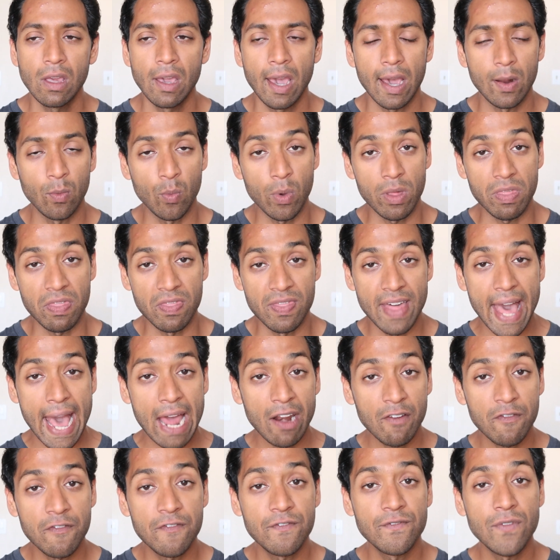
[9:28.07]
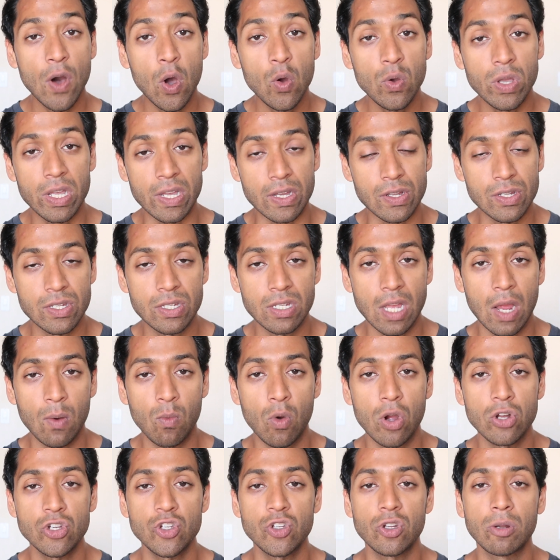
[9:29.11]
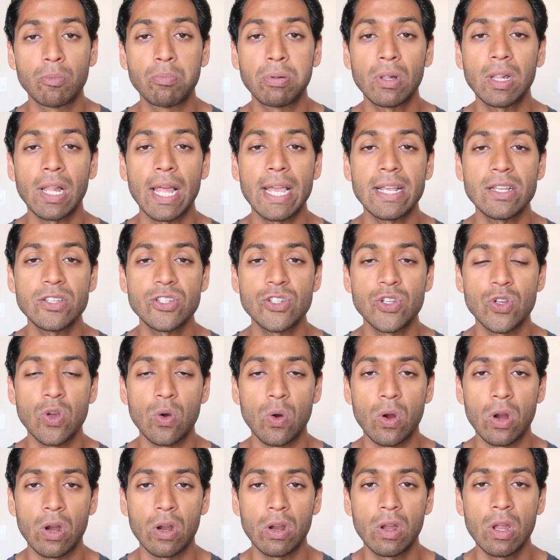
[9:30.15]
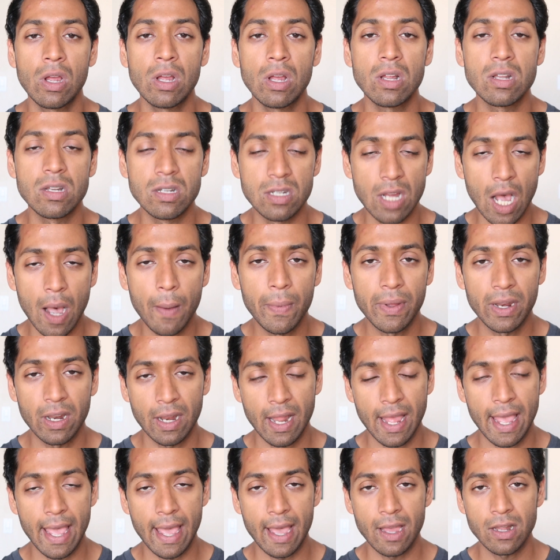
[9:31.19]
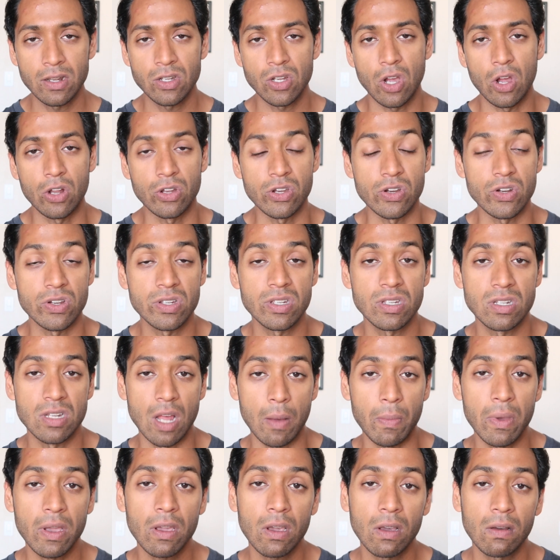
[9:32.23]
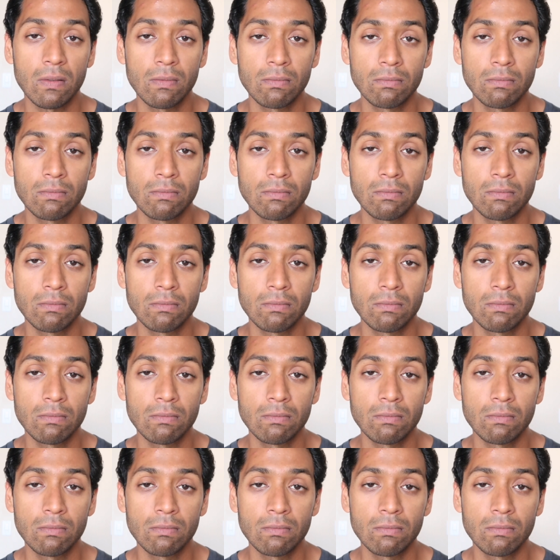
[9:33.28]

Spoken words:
And with that focus, I want you to place your dominant hand on your stomach.